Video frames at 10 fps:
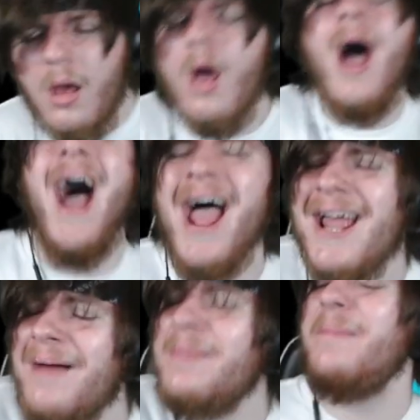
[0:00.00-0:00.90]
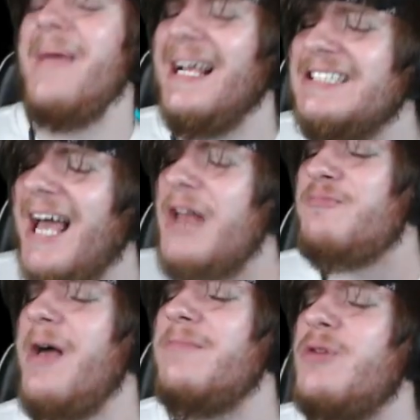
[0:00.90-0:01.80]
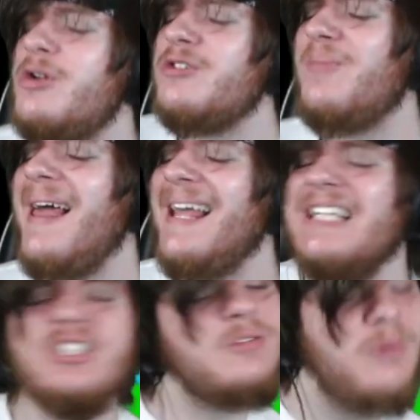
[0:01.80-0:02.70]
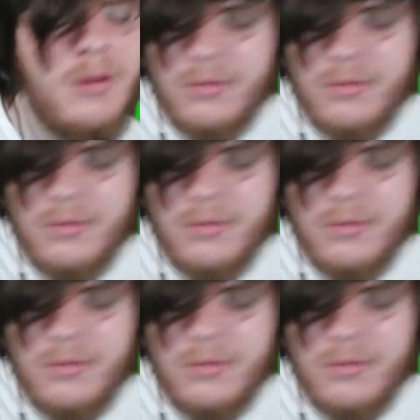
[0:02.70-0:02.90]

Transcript: I am the beast that must come be. It's so much